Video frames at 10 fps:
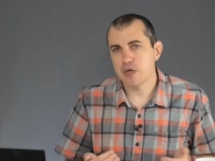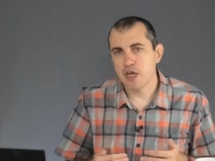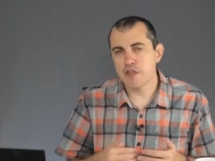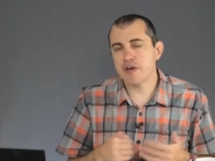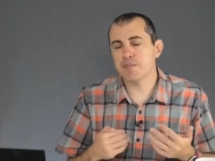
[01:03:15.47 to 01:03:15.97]

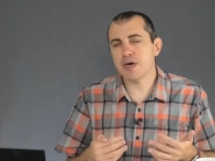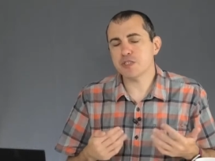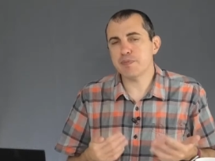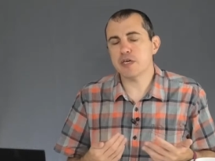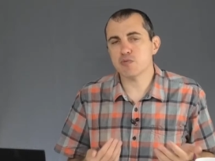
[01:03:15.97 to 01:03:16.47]
There must
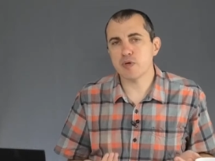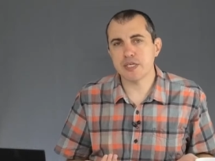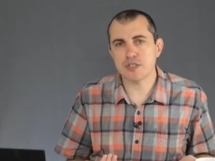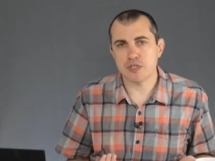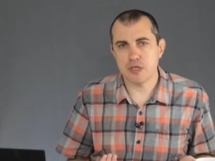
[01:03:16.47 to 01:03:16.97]
be a
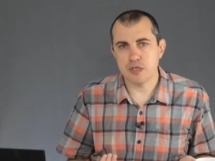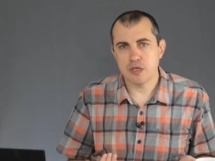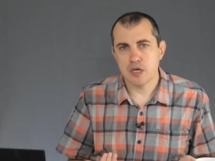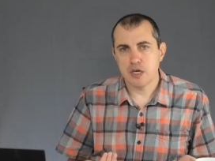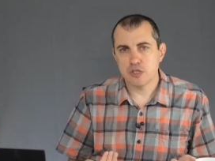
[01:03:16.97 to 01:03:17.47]
reason
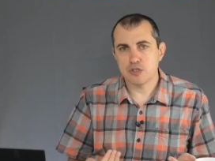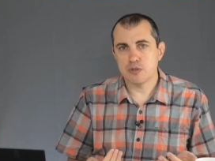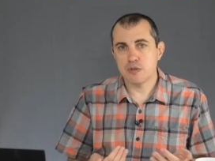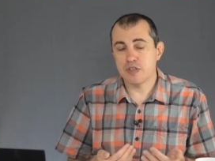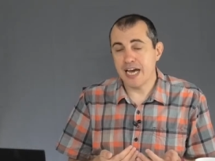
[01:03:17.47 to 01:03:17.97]

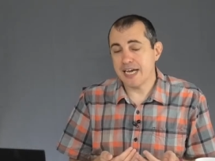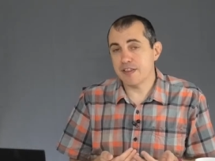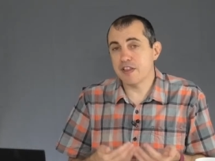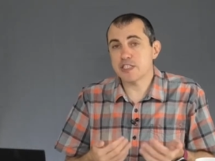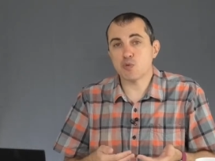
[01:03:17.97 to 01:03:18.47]
that
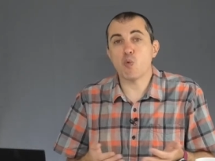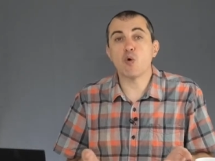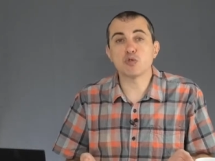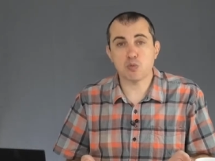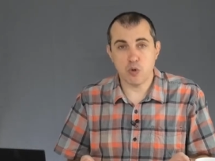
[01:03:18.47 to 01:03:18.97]
this
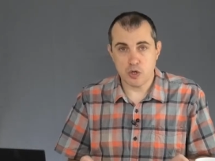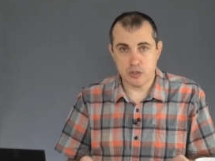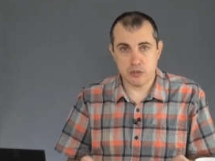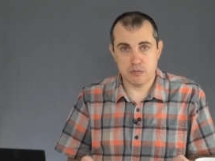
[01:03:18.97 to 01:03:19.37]
won't work.